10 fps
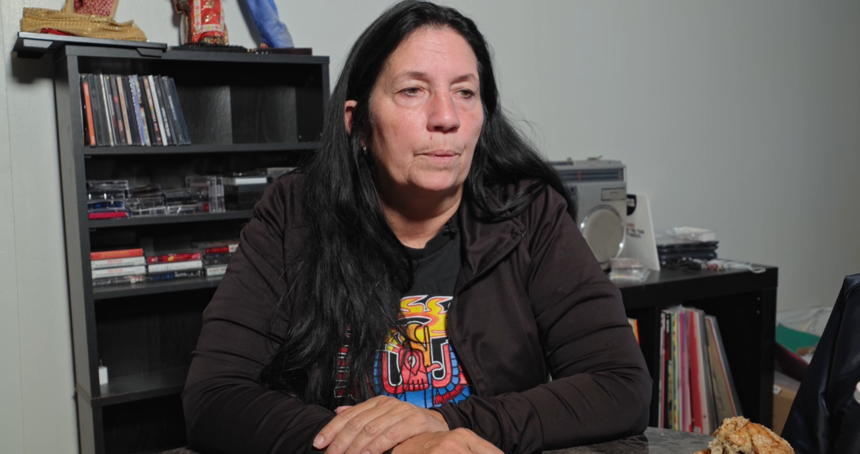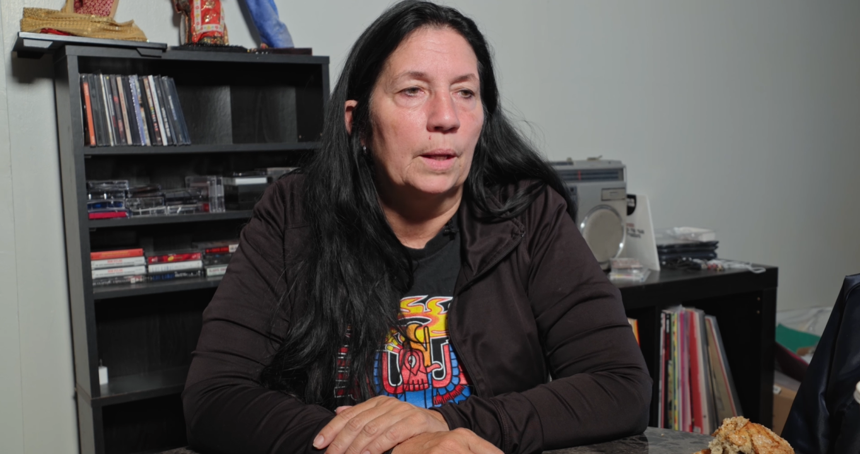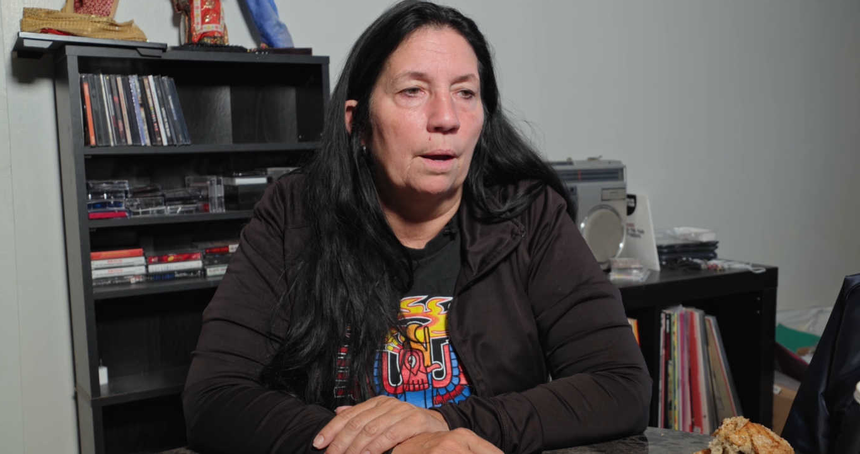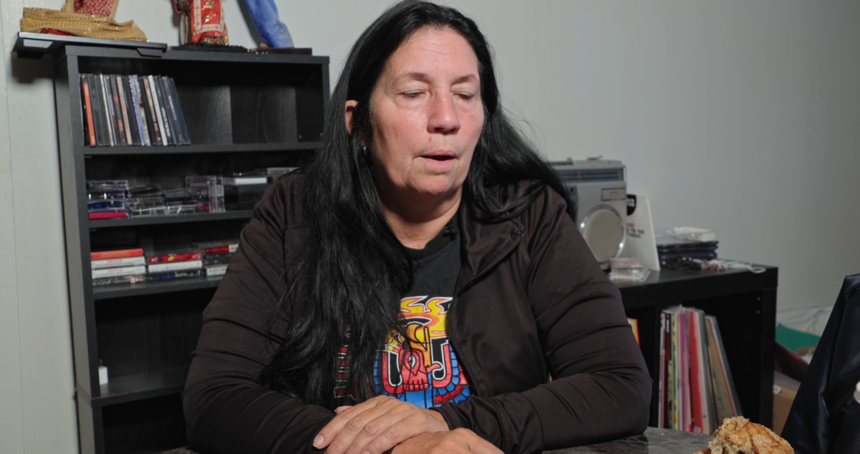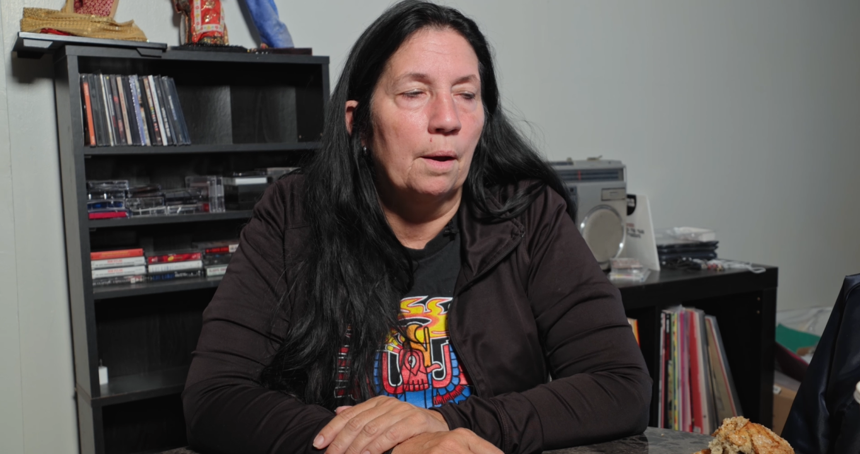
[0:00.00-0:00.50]

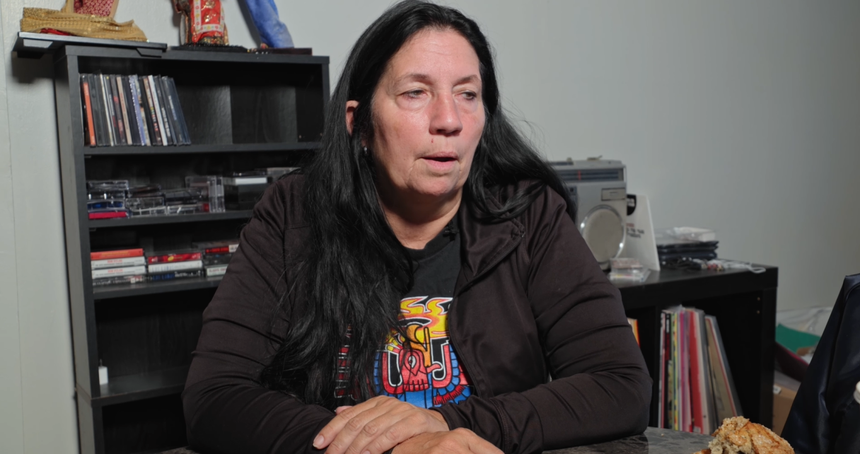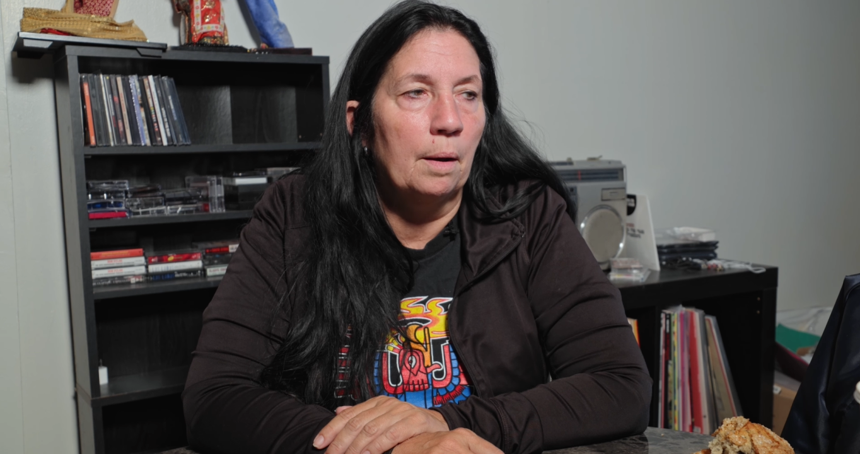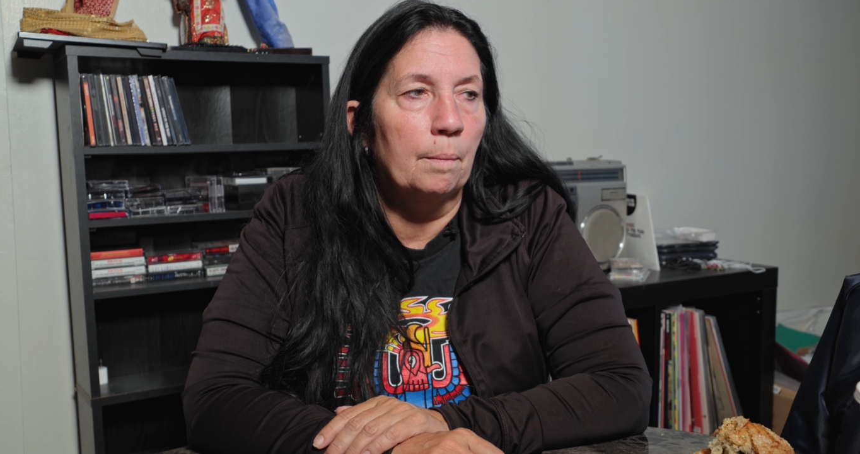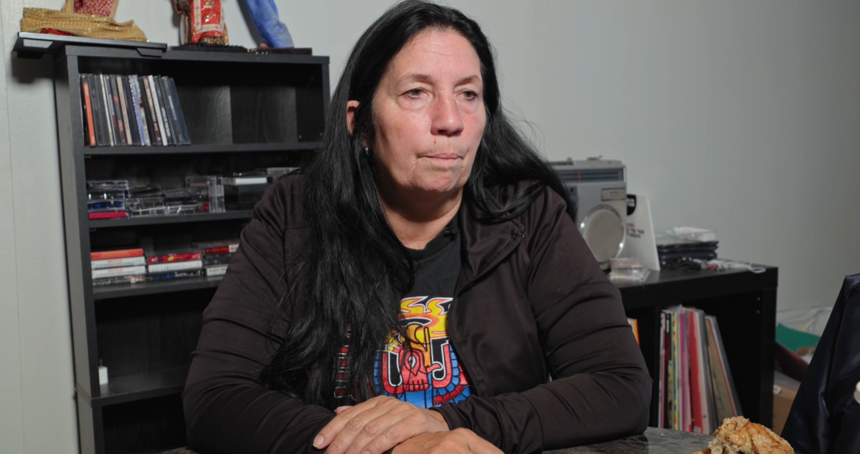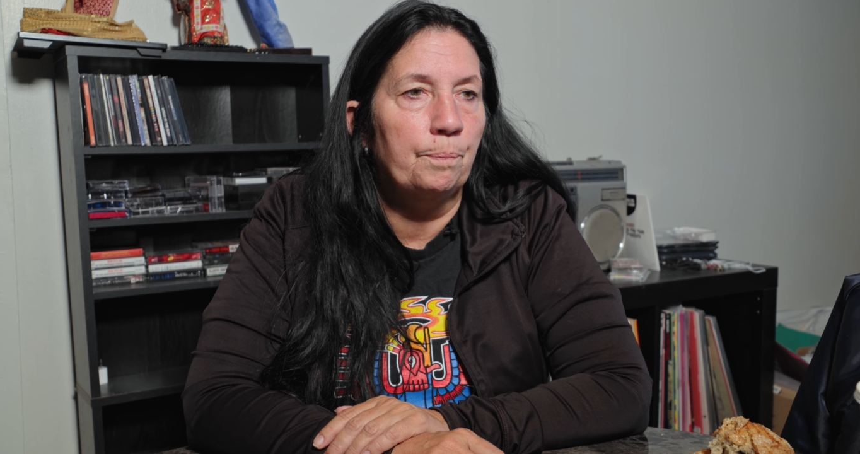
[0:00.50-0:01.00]

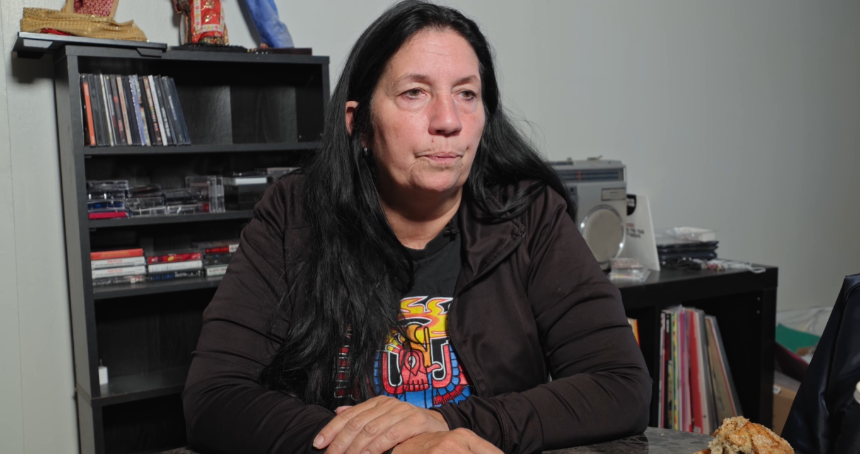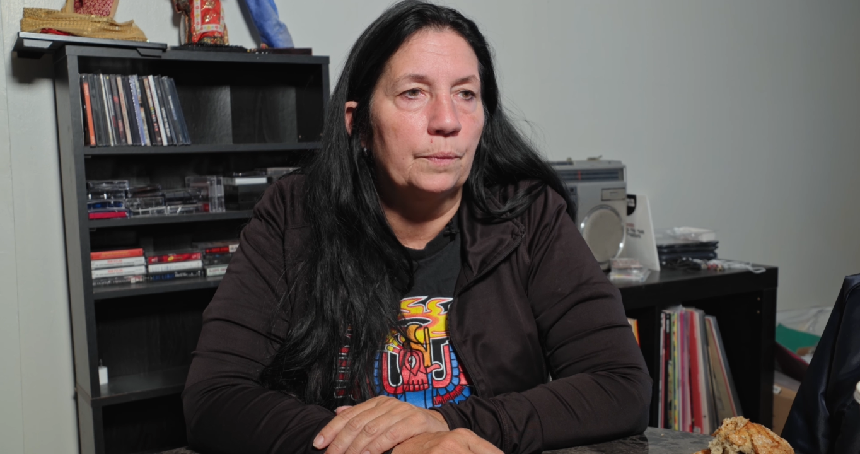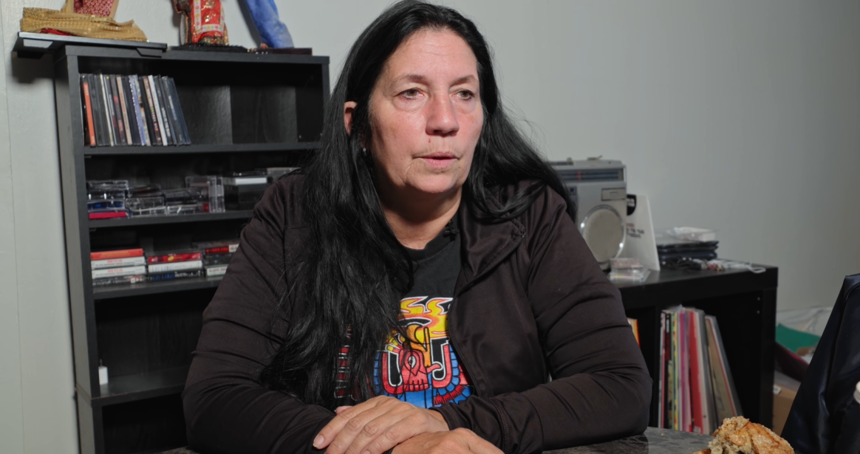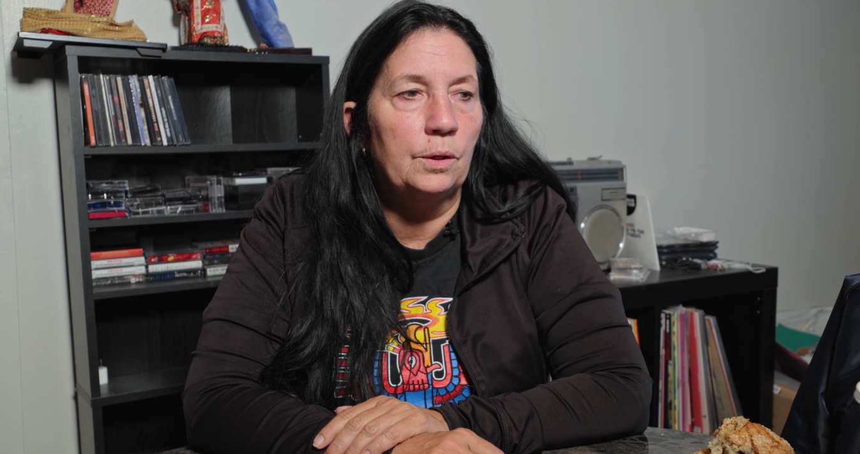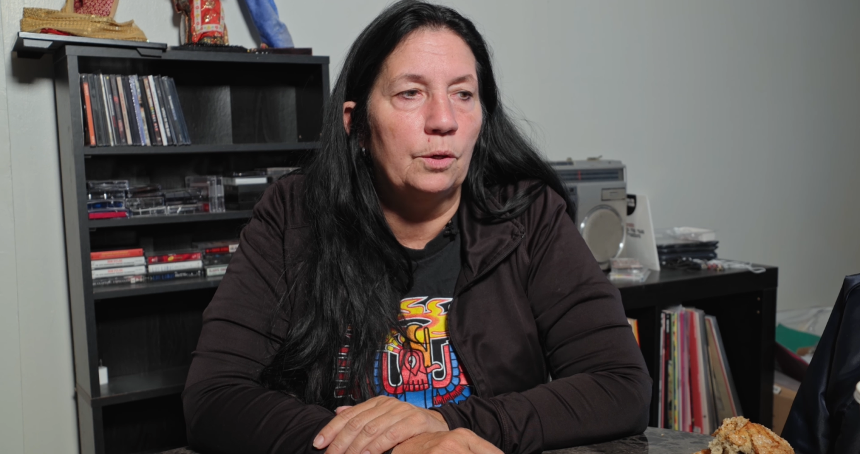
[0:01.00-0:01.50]

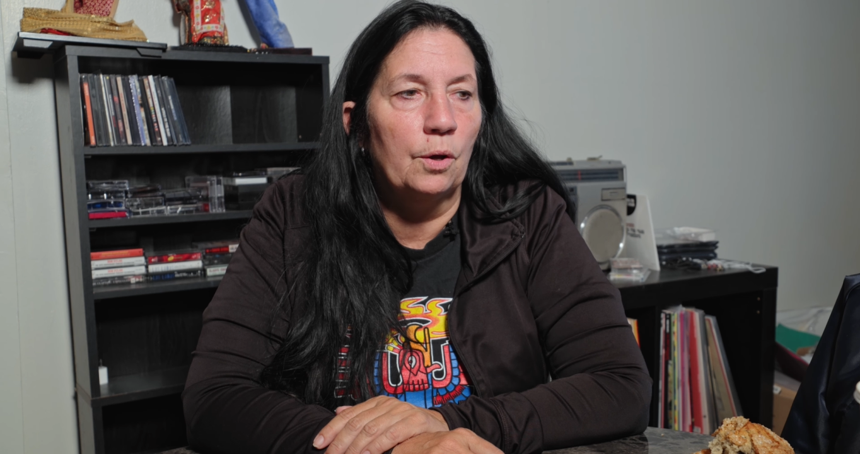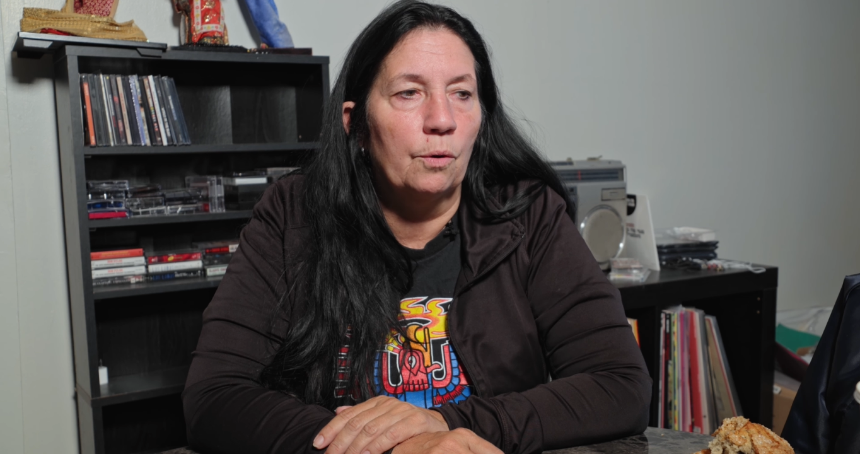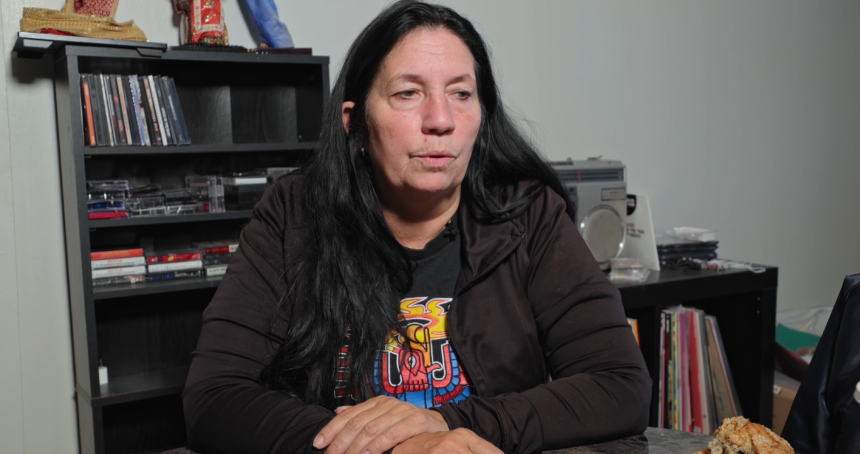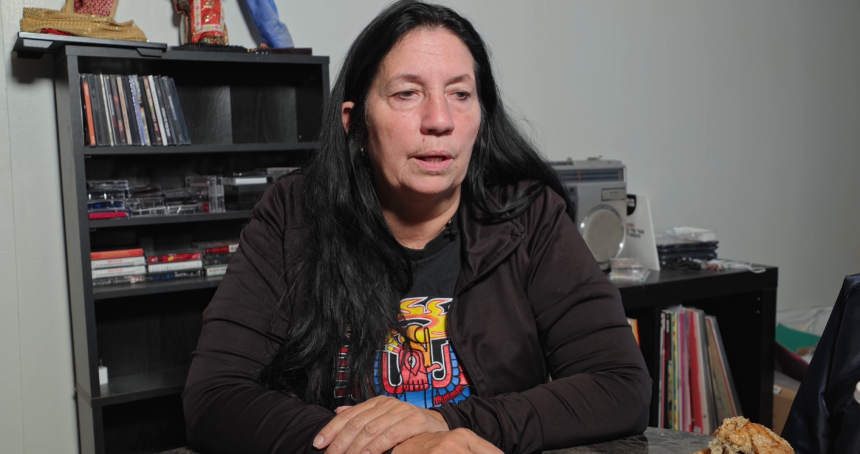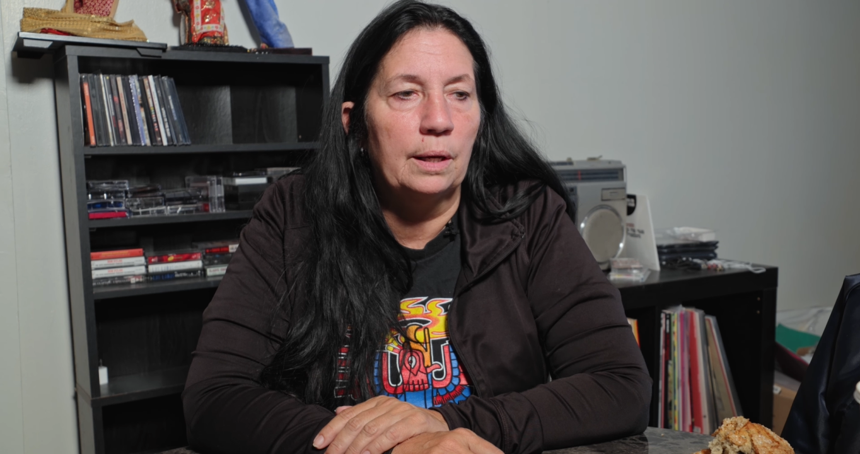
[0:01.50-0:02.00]

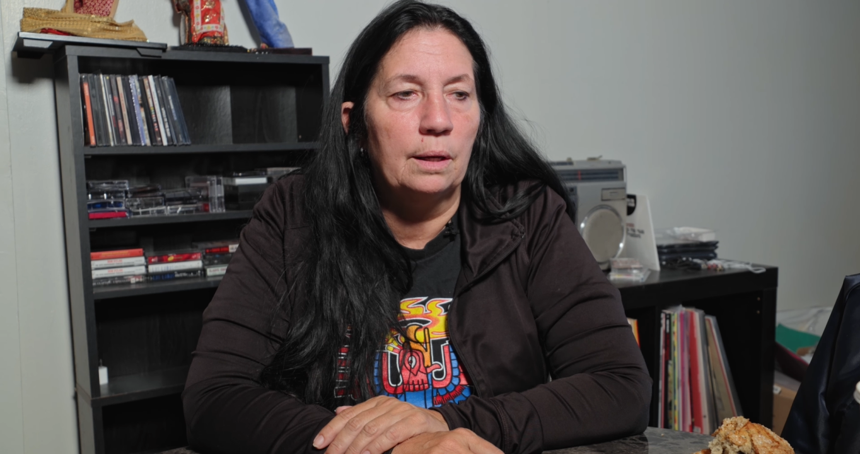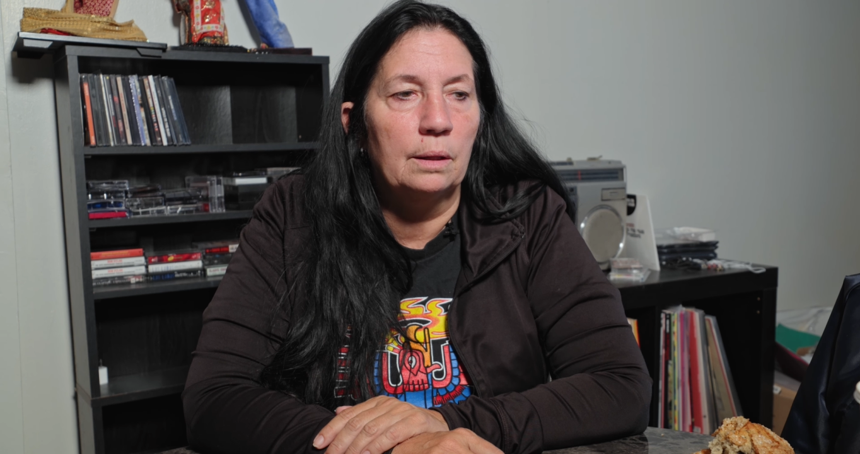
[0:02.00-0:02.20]
they